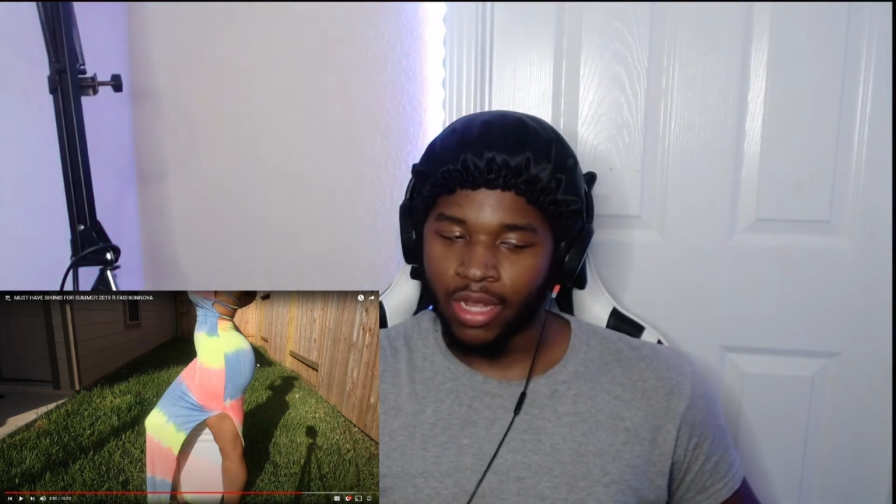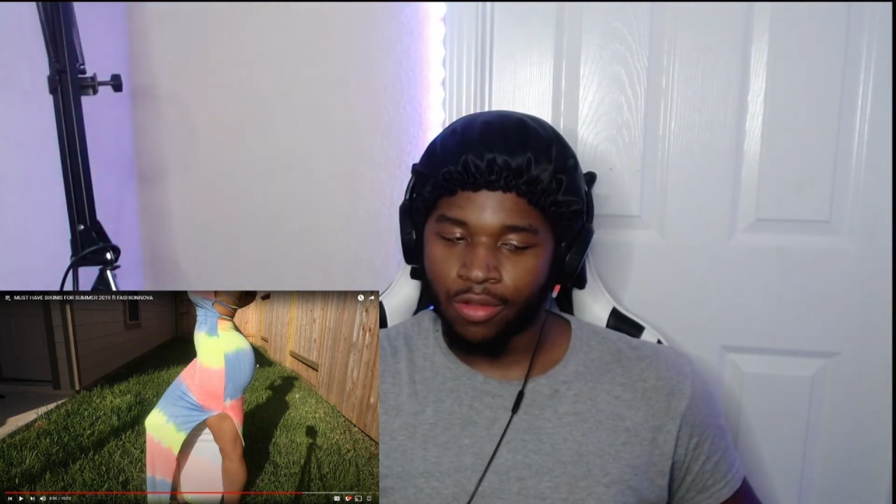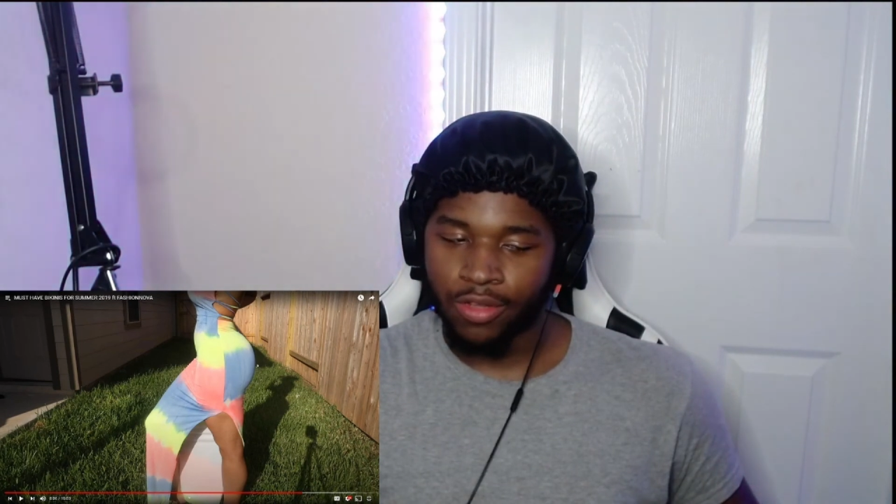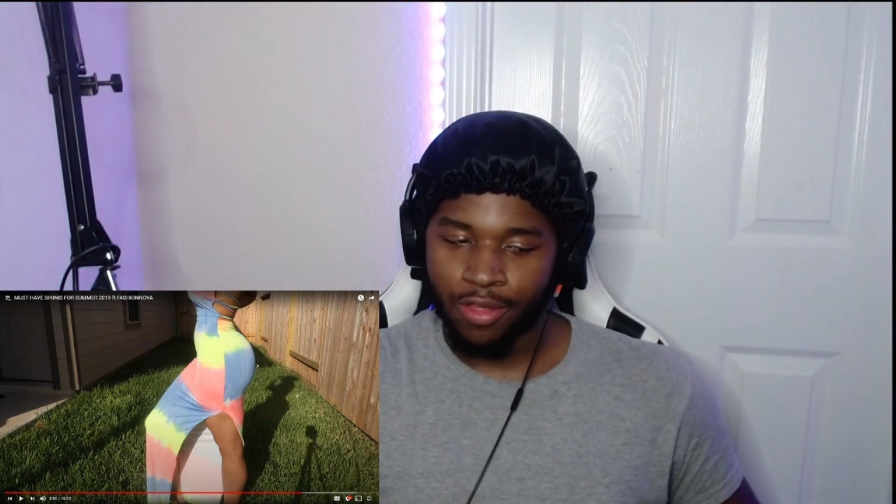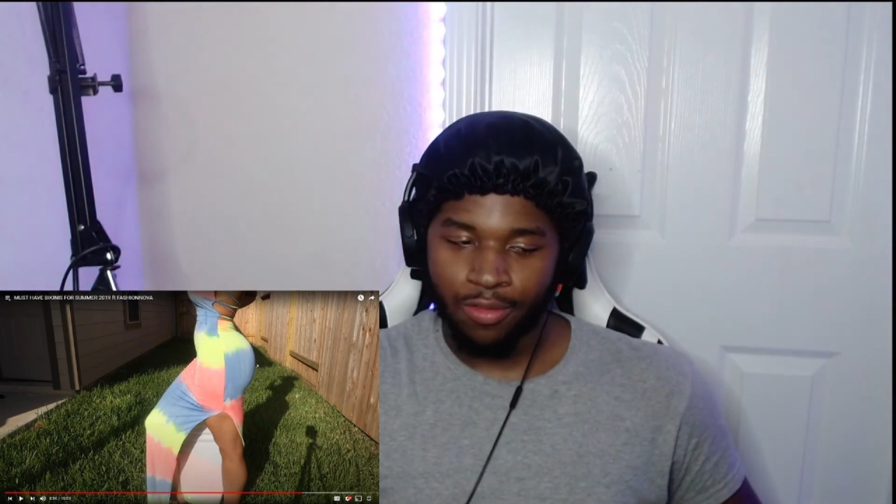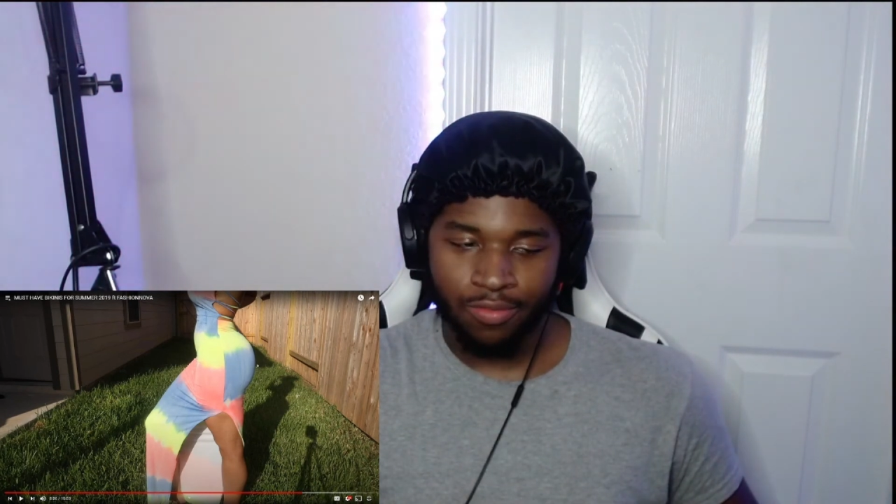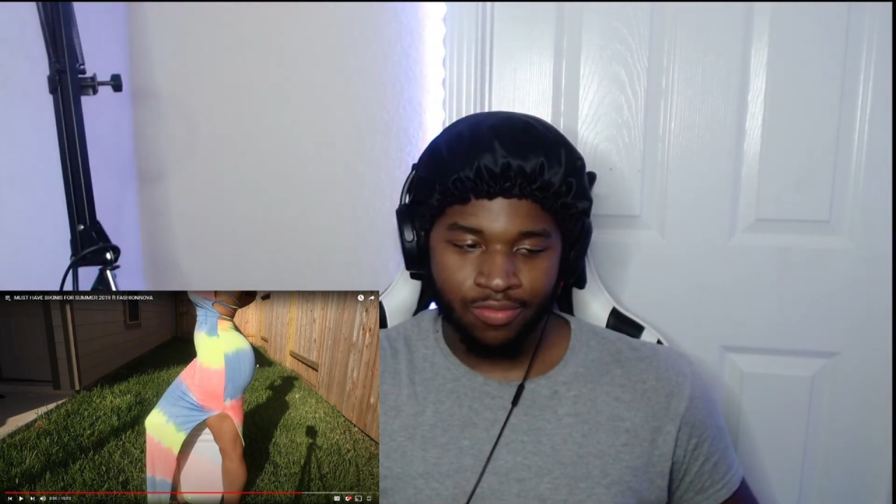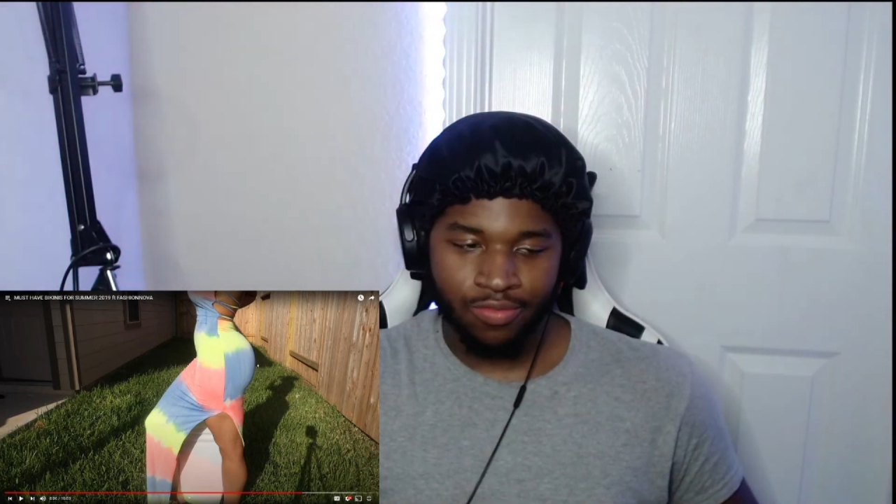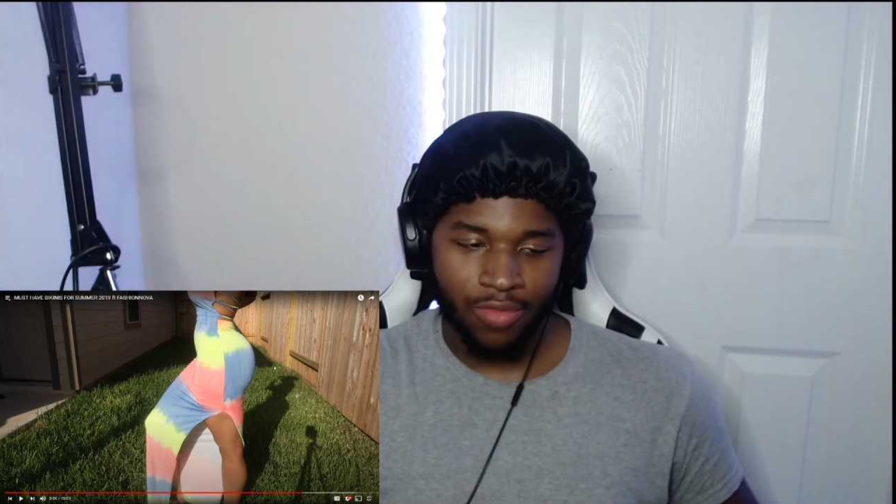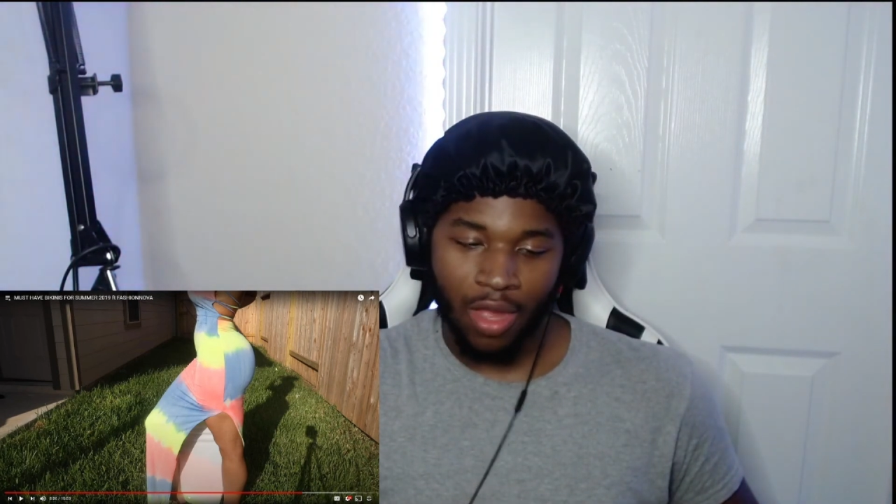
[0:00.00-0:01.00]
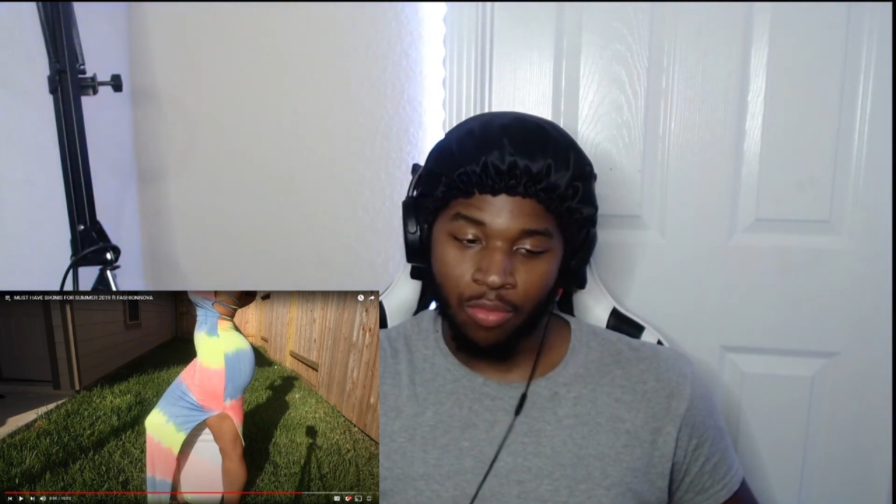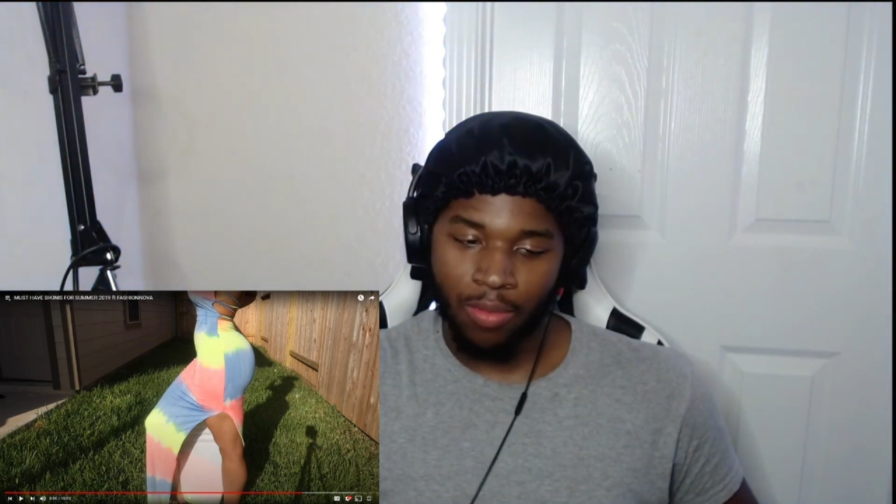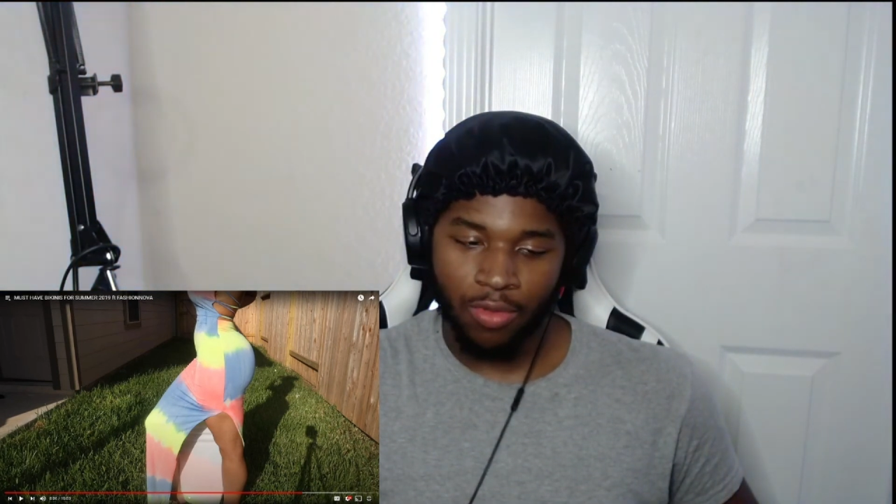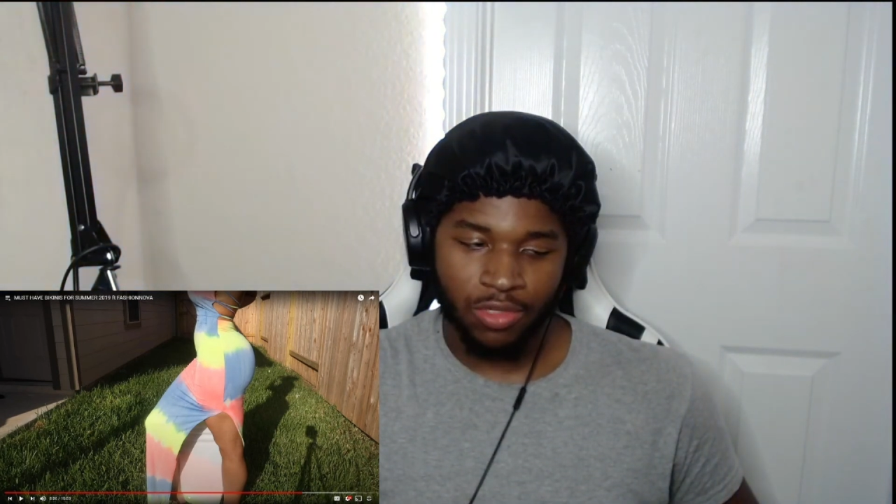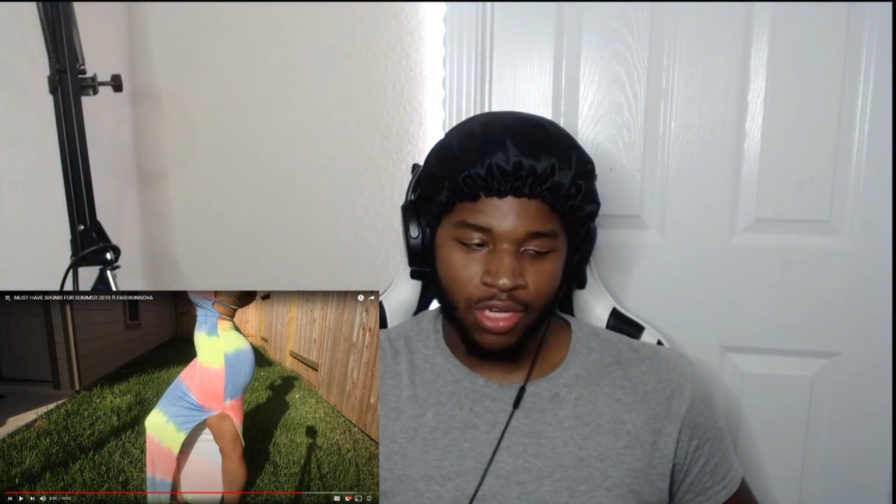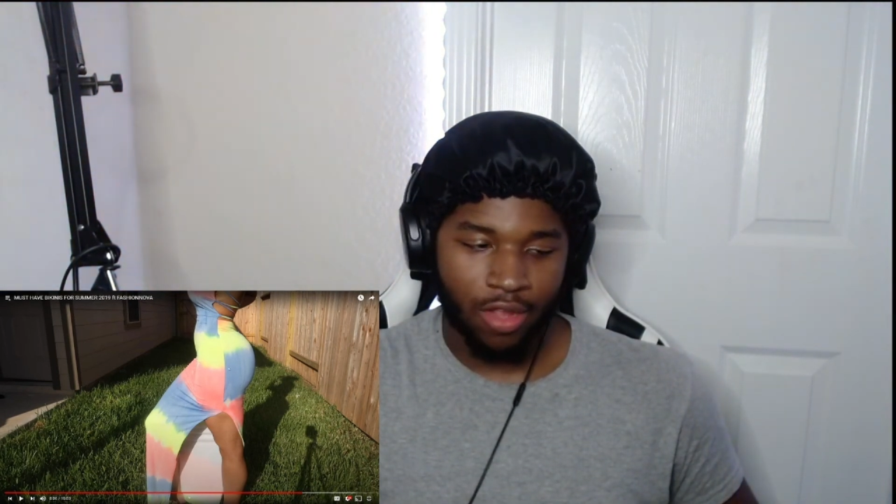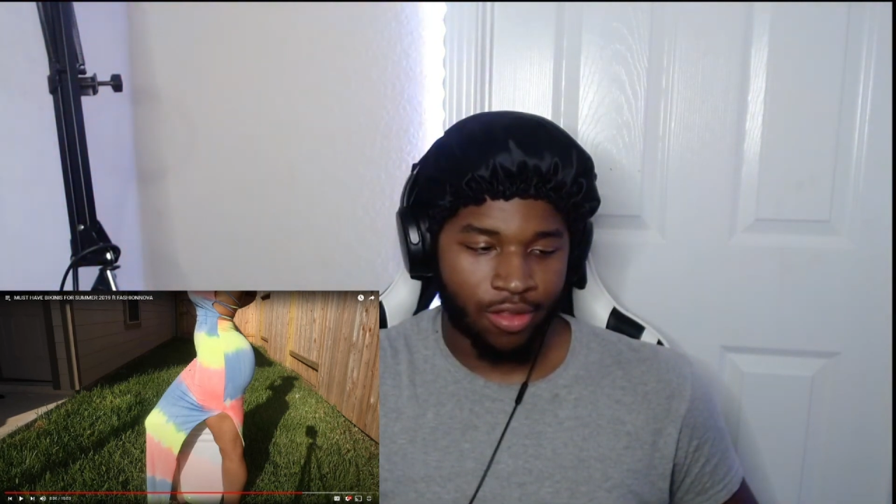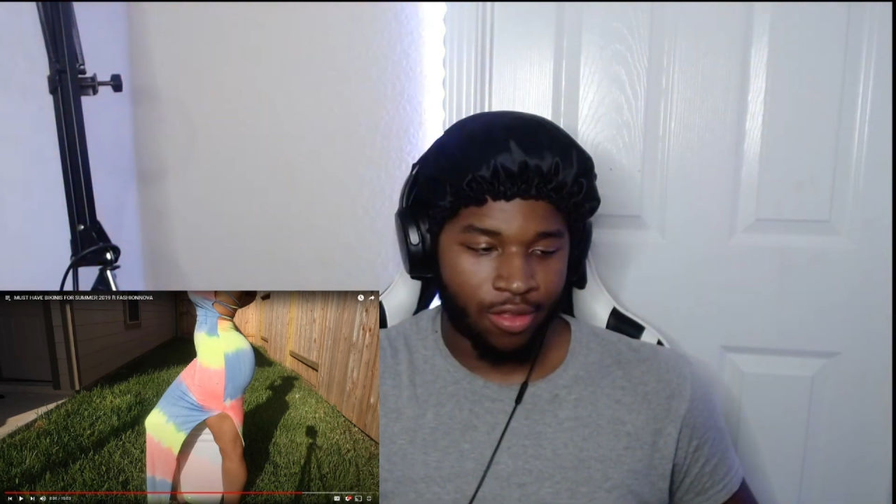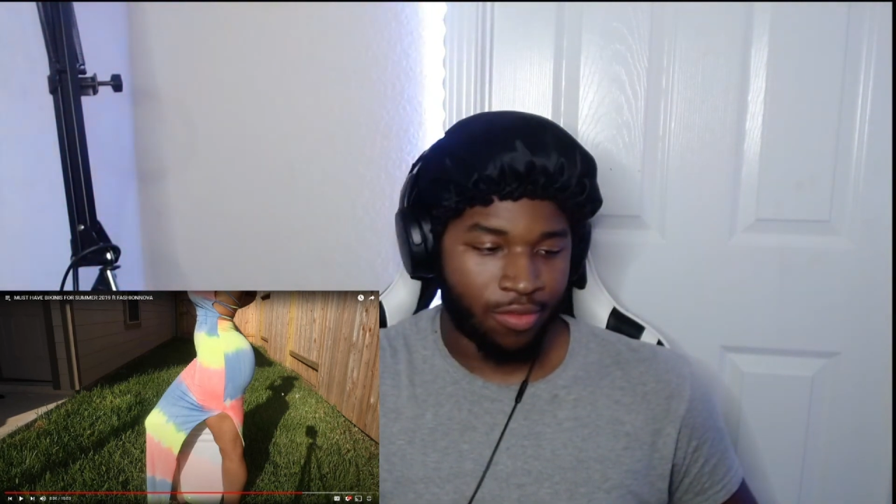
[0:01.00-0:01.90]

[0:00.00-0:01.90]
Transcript: the other one. I'm probably gonna check out the other